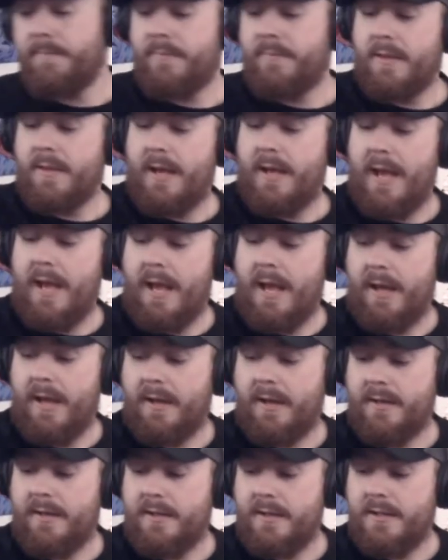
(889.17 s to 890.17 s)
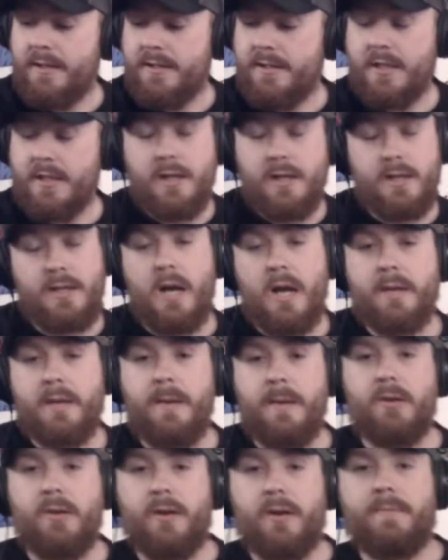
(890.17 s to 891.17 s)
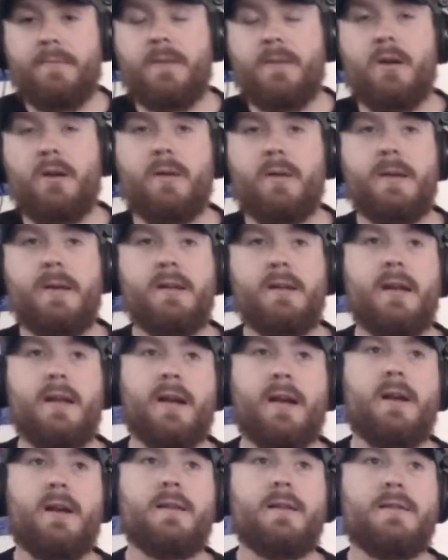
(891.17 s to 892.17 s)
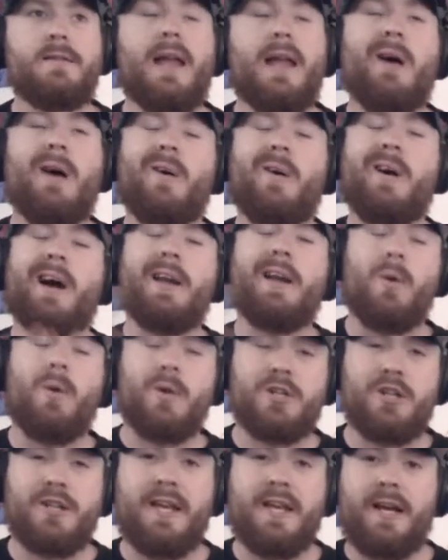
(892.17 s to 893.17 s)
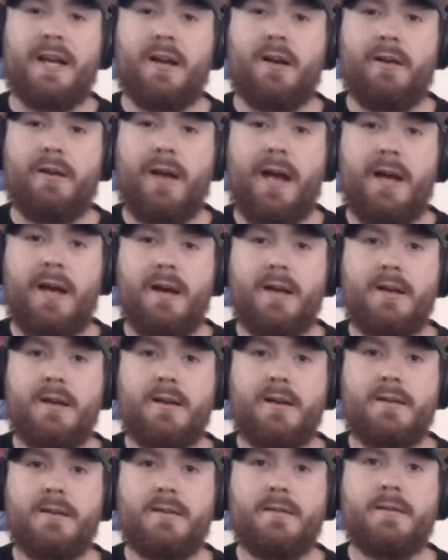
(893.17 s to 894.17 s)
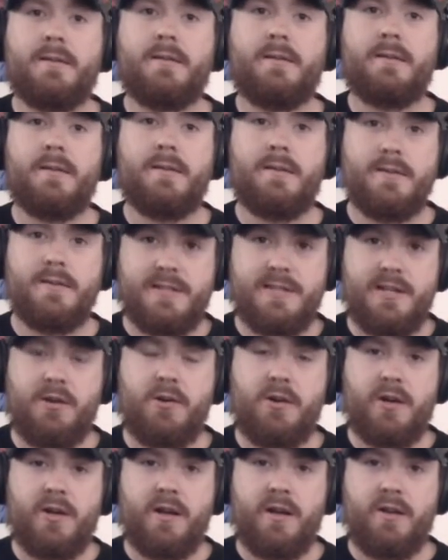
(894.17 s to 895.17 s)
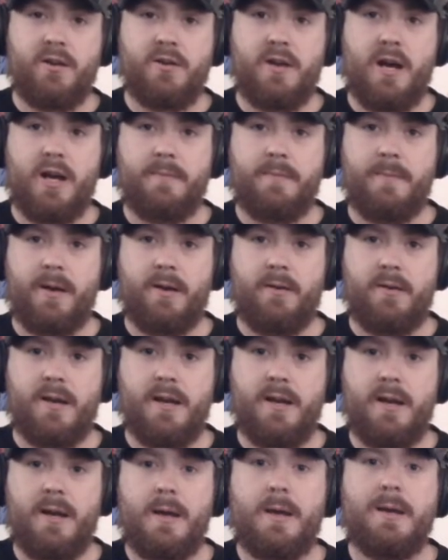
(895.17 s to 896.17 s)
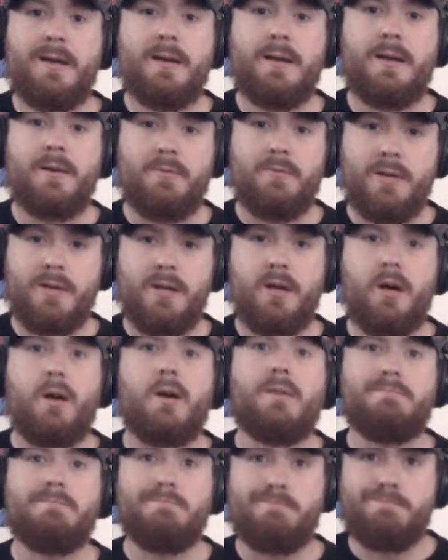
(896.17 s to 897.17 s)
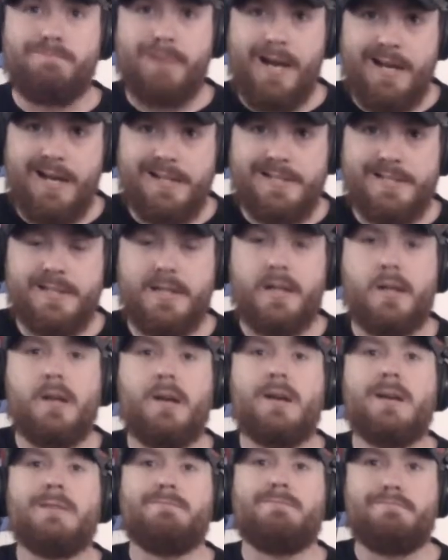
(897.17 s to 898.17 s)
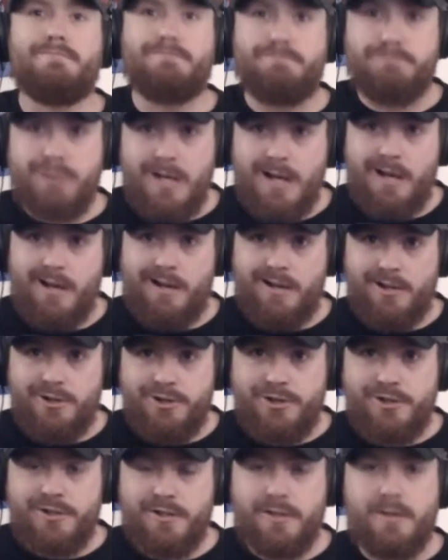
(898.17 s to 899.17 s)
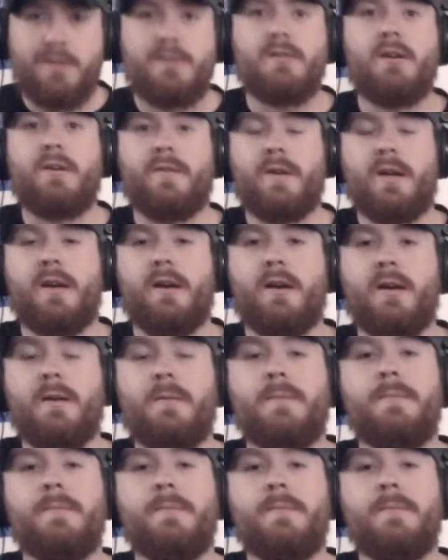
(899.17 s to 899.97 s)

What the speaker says: And it's a good documentary. You know what I mean? Like, now I know what you're thinking. Okay, serial killer documentary. real basic bitch over here.